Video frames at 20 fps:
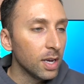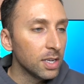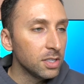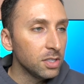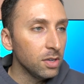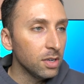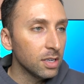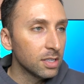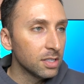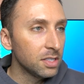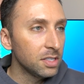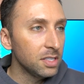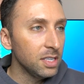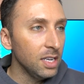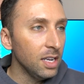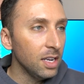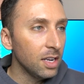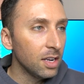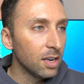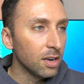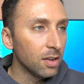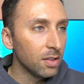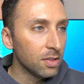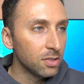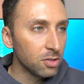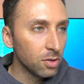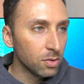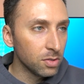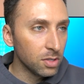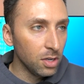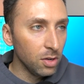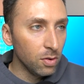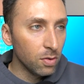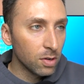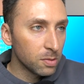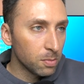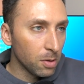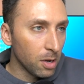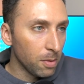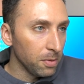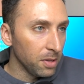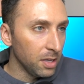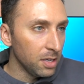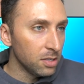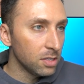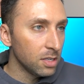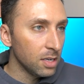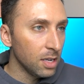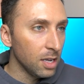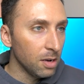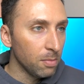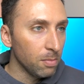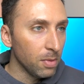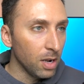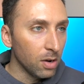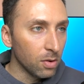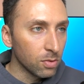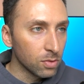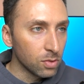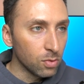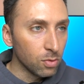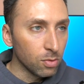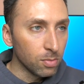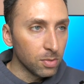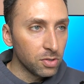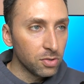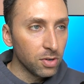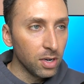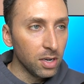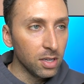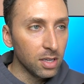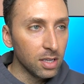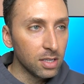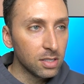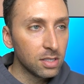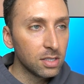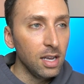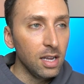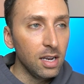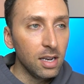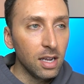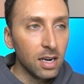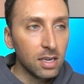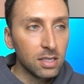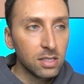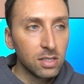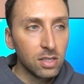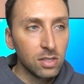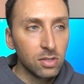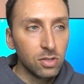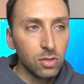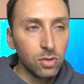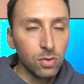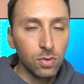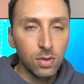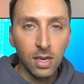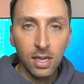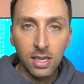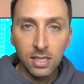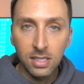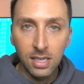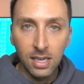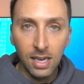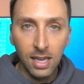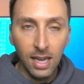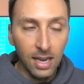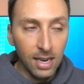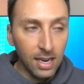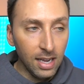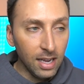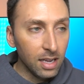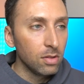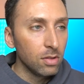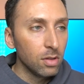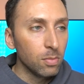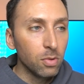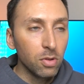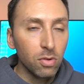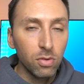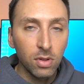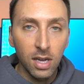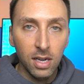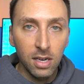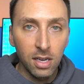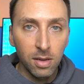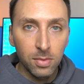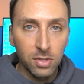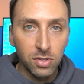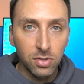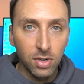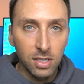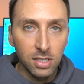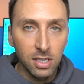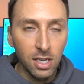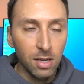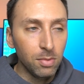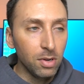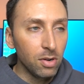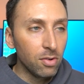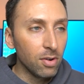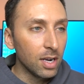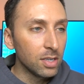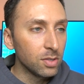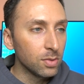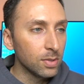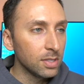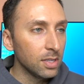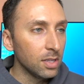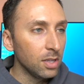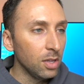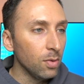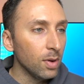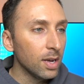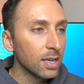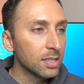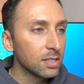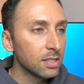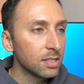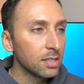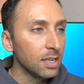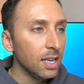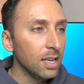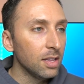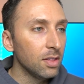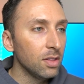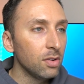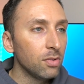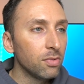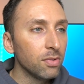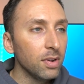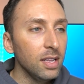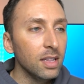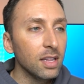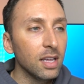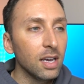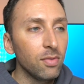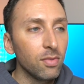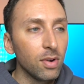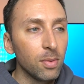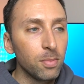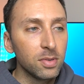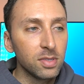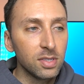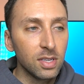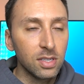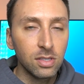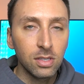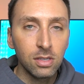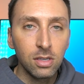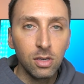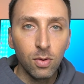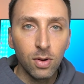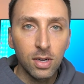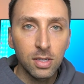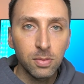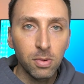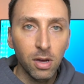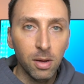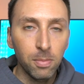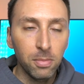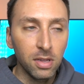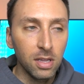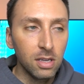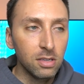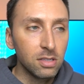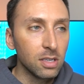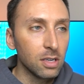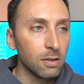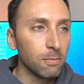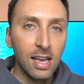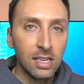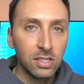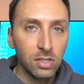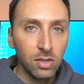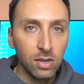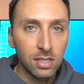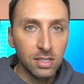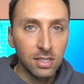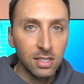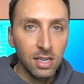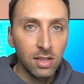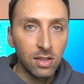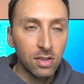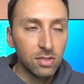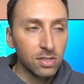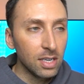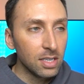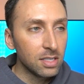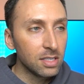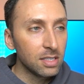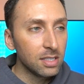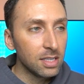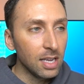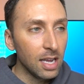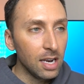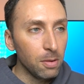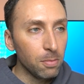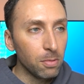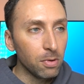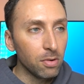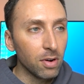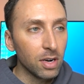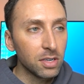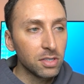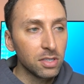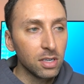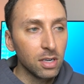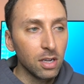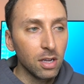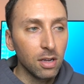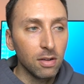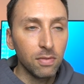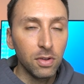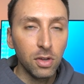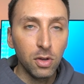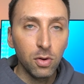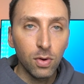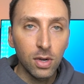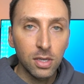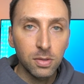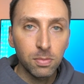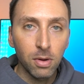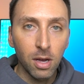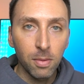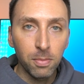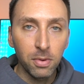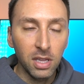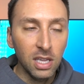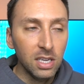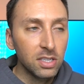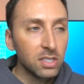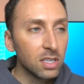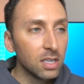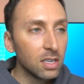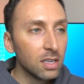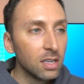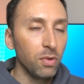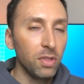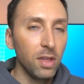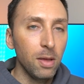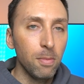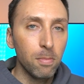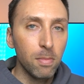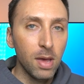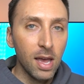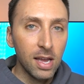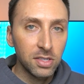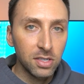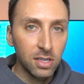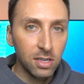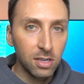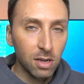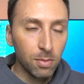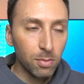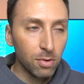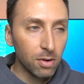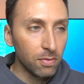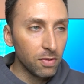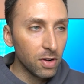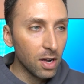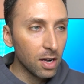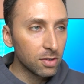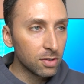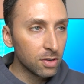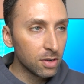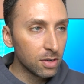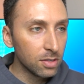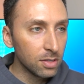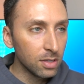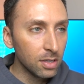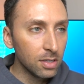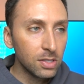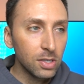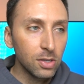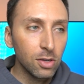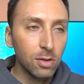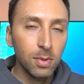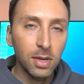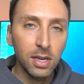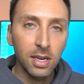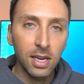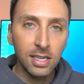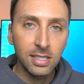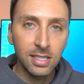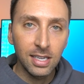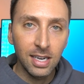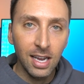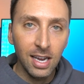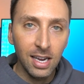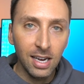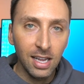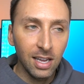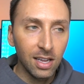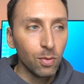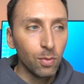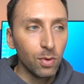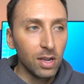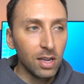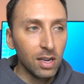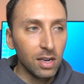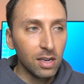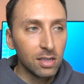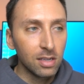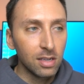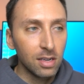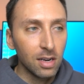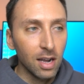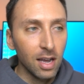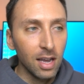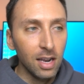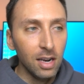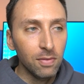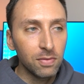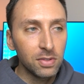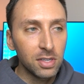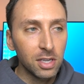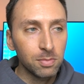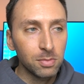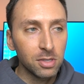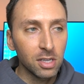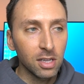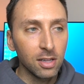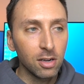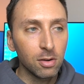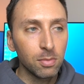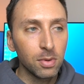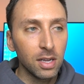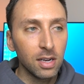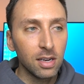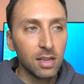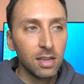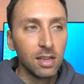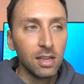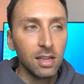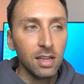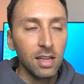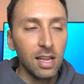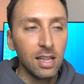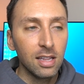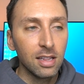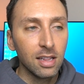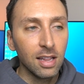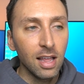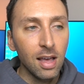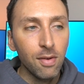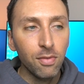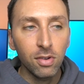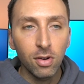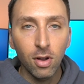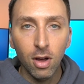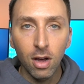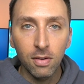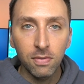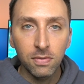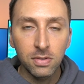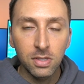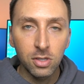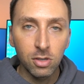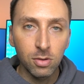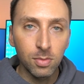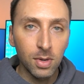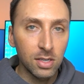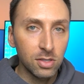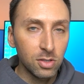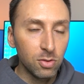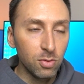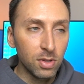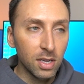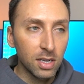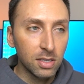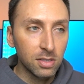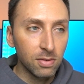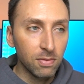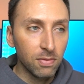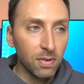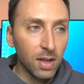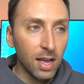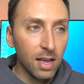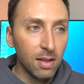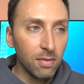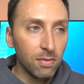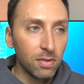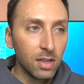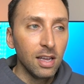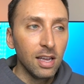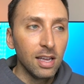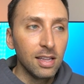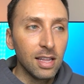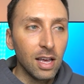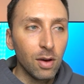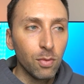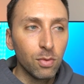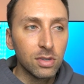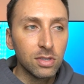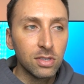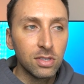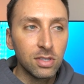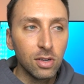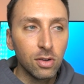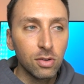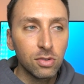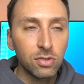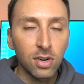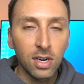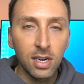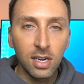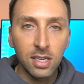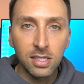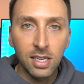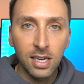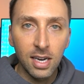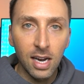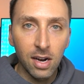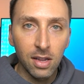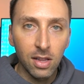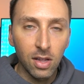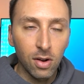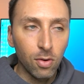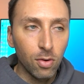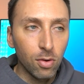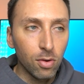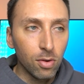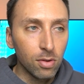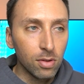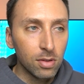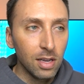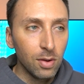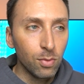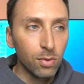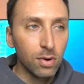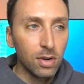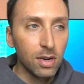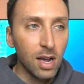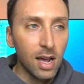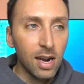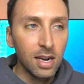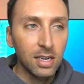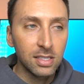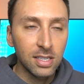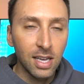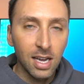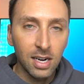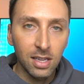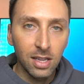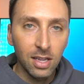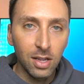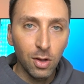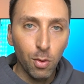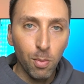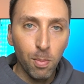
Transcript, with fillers: as you can see here, this shows the US population and medical school matriculants indexed to 1980. The blue line demonstrates MD graduates in the US, and the green line represents the US population. As you can see, there's a steady progression of US population with a matching number of doctors until about 1980 when it kind of dipped a little bit and leveled off till about 2005. And now we're still trying to dig out of that hole and we're not exactly